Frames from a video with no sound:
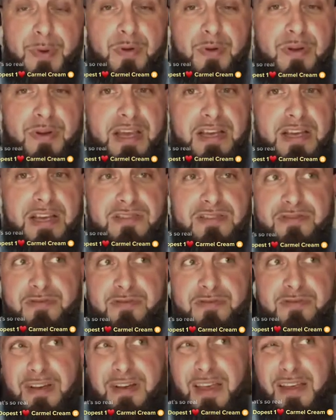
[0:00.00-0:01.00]
age of
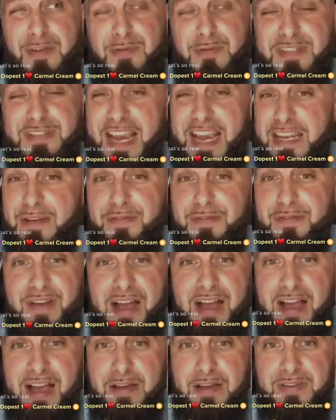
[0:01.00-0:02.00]
I think it was
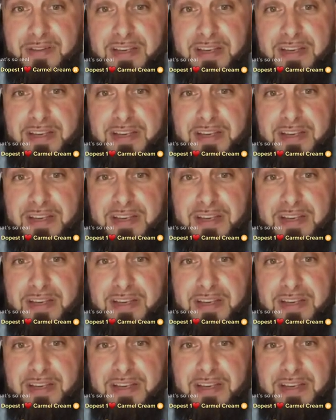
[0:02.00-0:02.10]
85.